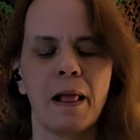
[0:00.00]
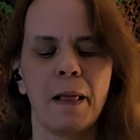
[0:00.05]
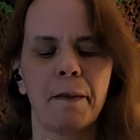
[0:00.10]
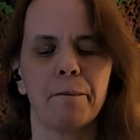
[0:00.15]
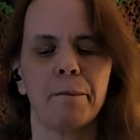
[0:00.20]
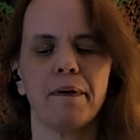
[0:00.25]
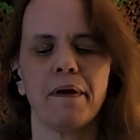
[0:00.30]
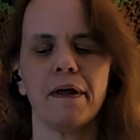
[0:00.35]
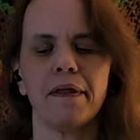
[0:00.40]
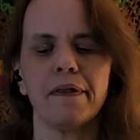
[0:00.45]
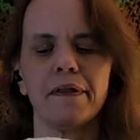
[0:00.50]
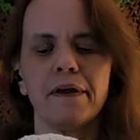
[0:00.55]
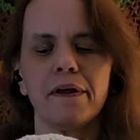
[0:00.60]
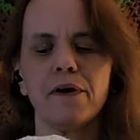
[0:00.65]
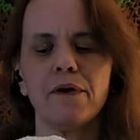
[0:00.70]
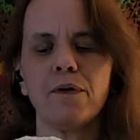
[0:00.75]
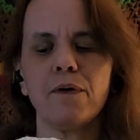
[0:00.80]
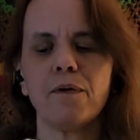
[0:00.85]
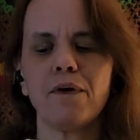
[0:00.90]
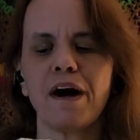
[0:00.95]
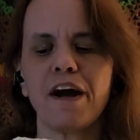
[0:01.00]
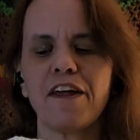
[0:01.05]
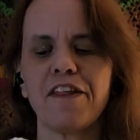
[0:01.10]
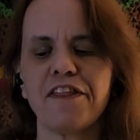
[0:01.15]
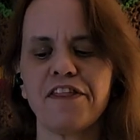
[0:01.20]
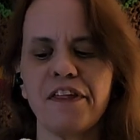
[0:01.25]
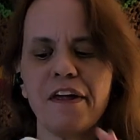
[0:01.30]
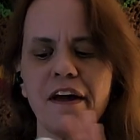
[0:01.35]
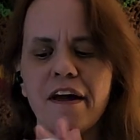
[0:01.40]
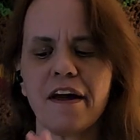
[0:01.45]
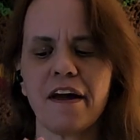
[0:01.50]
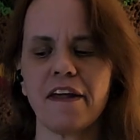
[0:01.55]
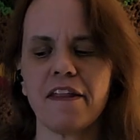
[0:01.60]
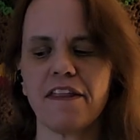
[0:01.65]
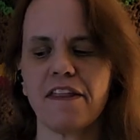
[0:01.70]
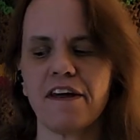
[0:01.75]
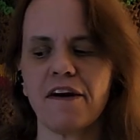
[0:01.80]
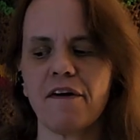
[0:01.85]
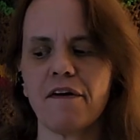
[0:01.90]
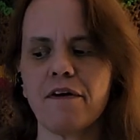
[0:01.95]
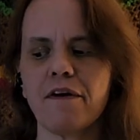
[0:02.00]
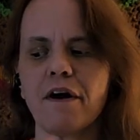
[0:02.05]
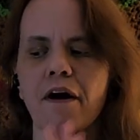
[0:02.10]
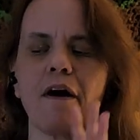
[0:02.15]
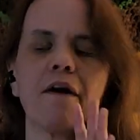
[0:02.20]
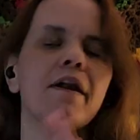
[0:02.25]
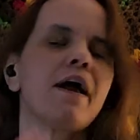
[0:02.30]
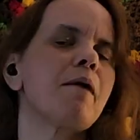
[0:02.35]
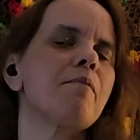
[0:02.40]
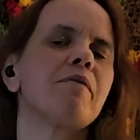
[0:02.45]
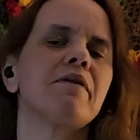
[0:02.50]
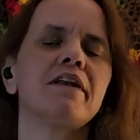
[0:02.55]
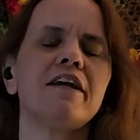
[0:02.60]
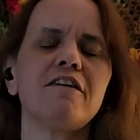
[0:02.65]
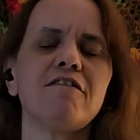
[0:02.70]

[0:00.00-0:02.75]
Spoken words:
But, you know, I think their yarn, I believe